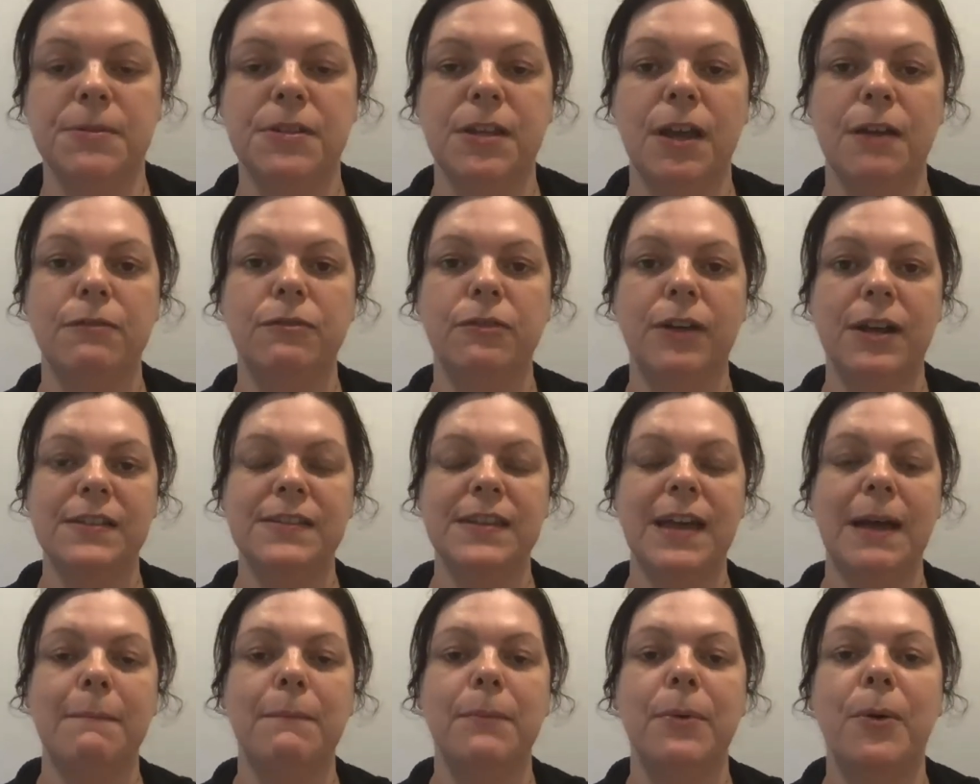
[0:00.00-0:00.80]
So for
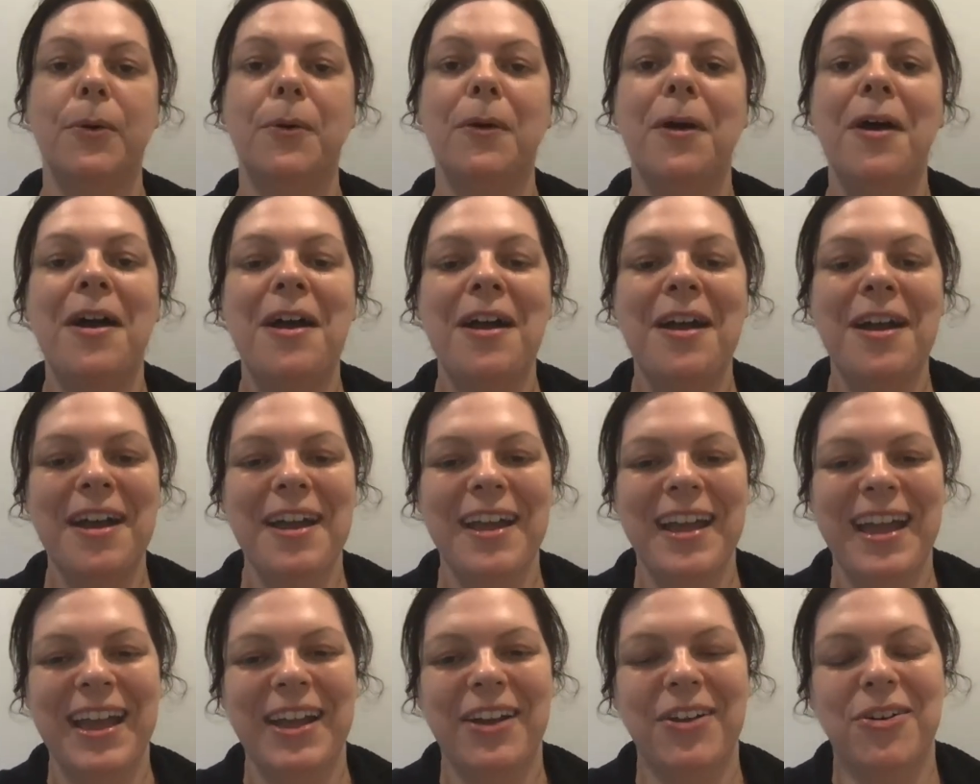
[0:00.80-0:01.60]
example,
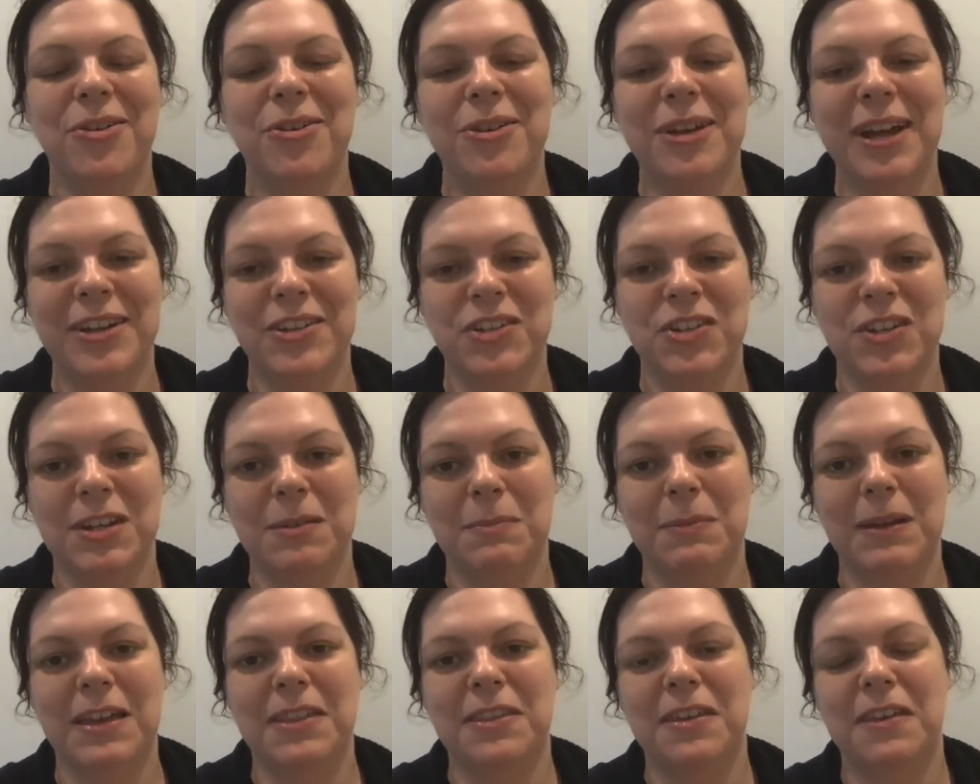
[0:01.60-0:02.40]
it could actually
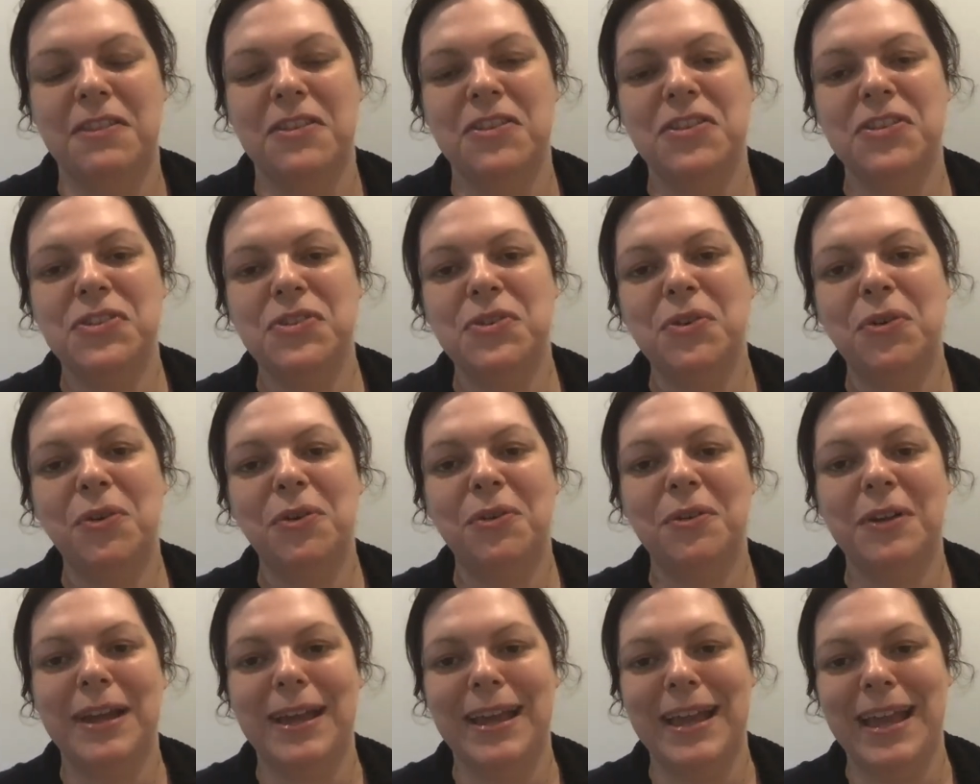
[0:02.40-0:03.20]
be that the
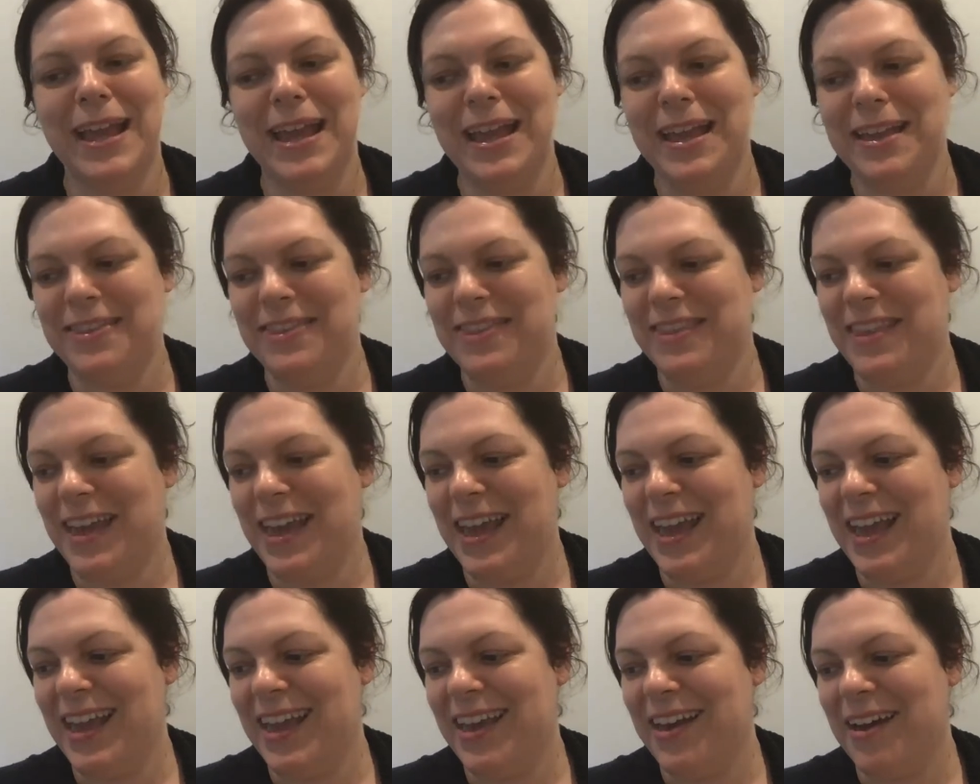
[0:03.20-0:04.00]
story in
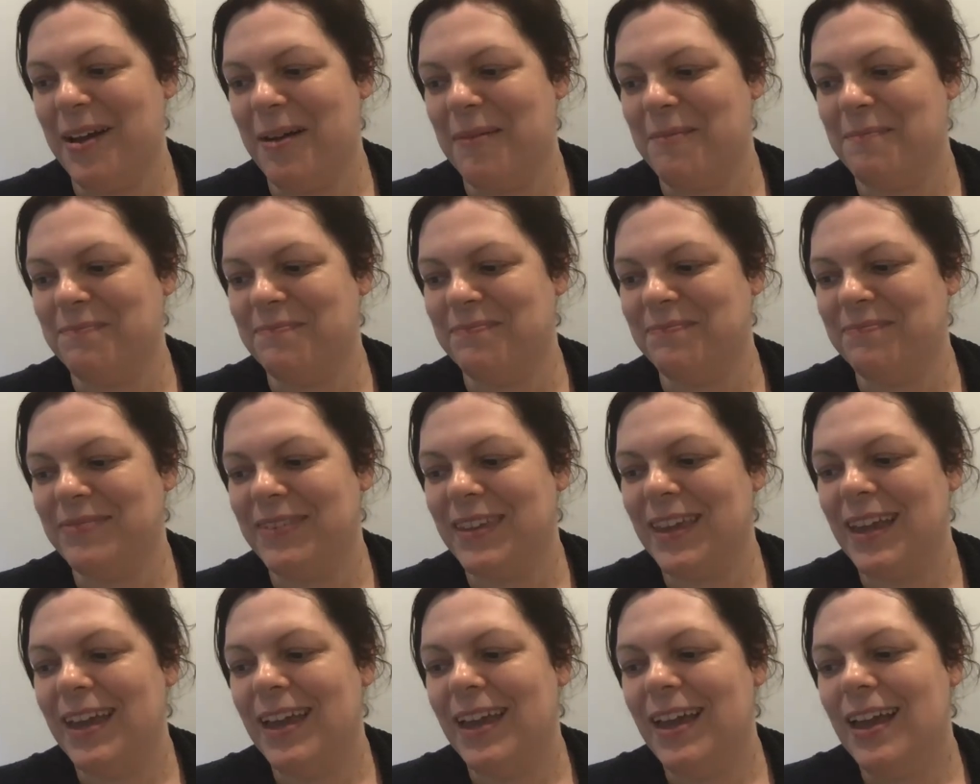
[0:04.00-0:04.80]

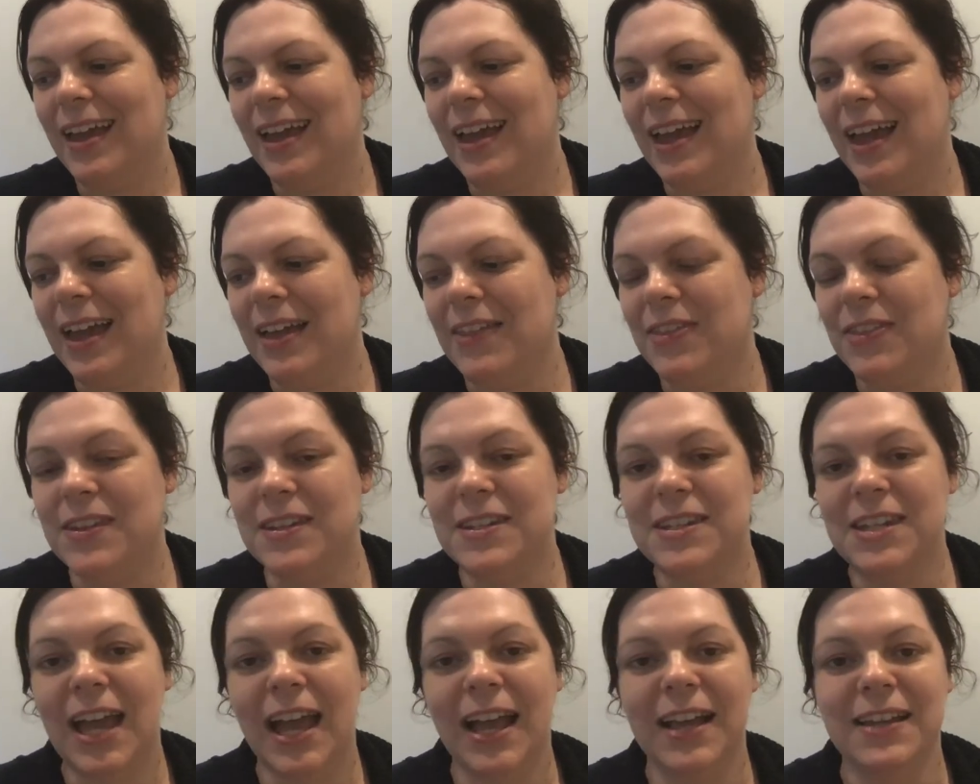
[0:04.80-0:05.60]
the
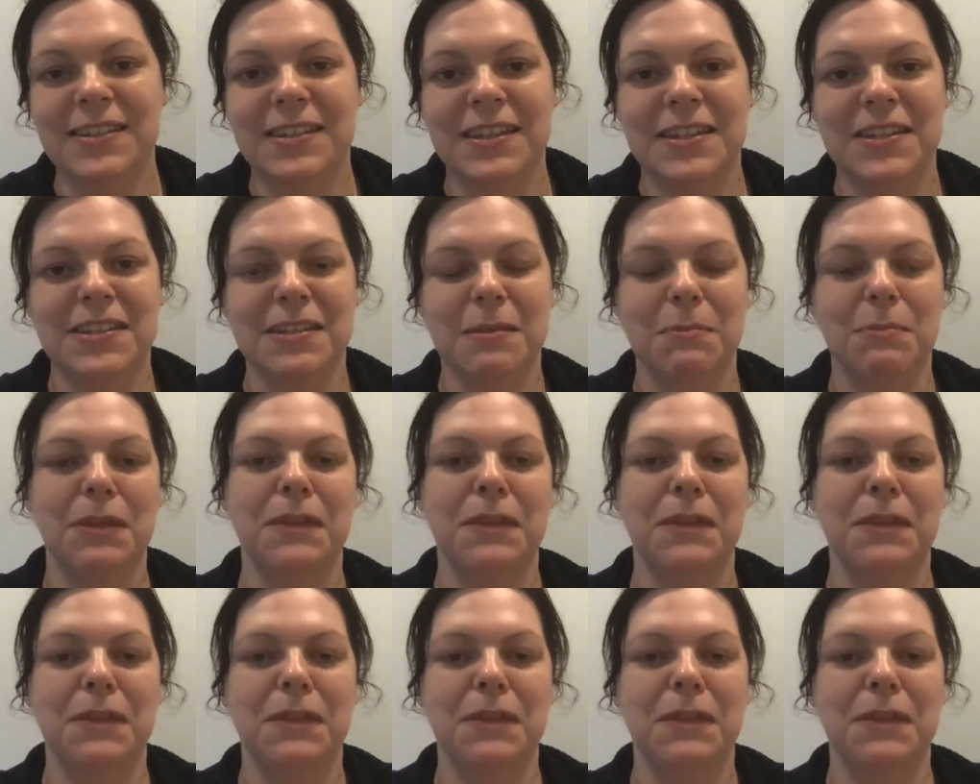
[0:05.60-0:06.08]
text is something